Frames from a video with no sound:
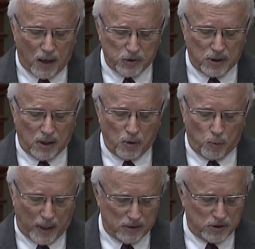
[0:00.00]
housing
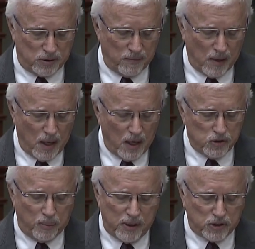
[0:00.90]
rents.
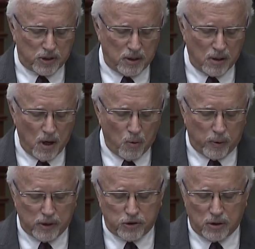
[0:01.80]
So, Minister,
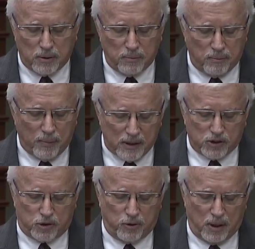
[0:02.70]
what is your
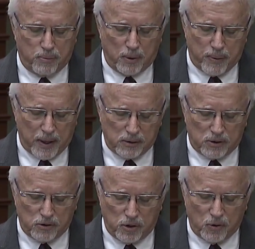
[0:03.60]
ministry prepared
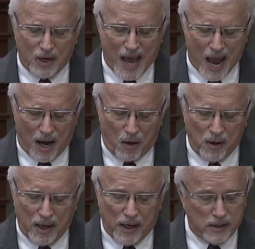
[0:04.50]
to do now
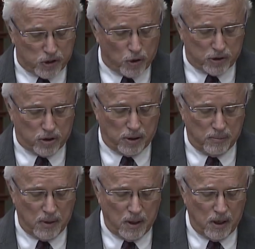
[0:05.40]
in the short
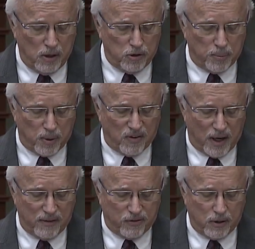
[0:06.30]
term to
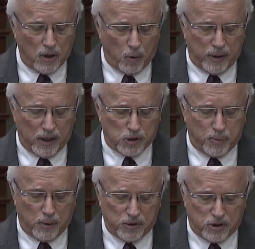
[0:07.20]
provide for
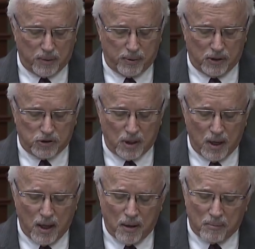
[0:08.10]
ODSP recipients?
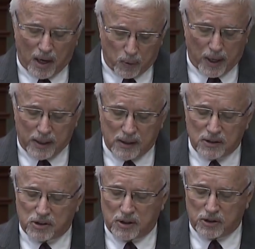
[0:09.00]
My riding
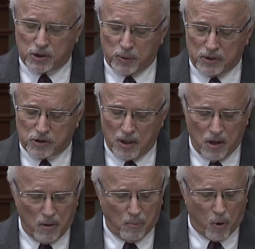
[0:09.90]
constituents,
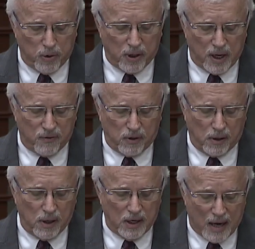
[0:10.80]
more than ever,
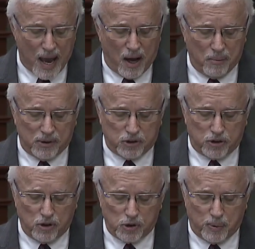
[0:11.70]
now must
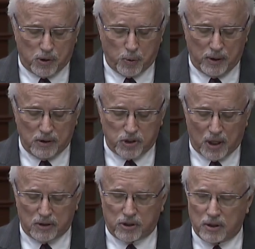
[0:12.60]
choose between
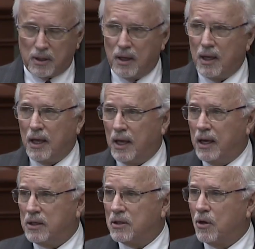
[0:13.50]
shelter,
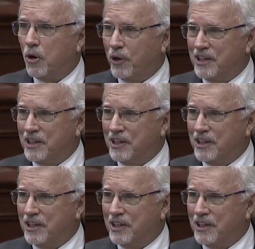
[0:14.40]
heat, or...